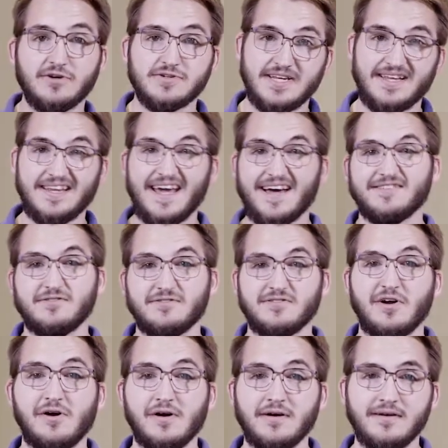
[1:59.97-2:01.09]
your sandcastle's
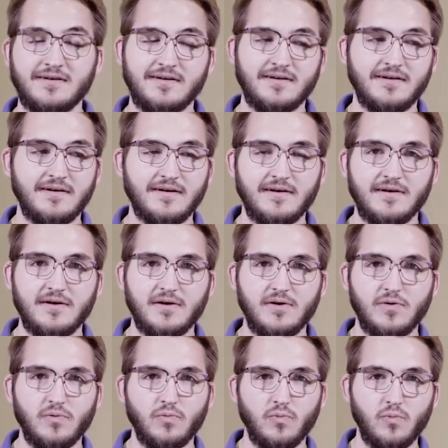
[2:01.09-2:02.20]
gone.
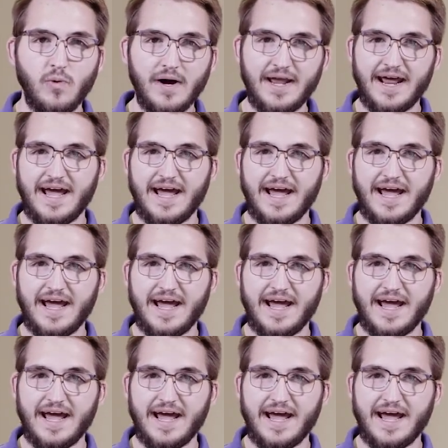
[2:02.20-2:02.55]
What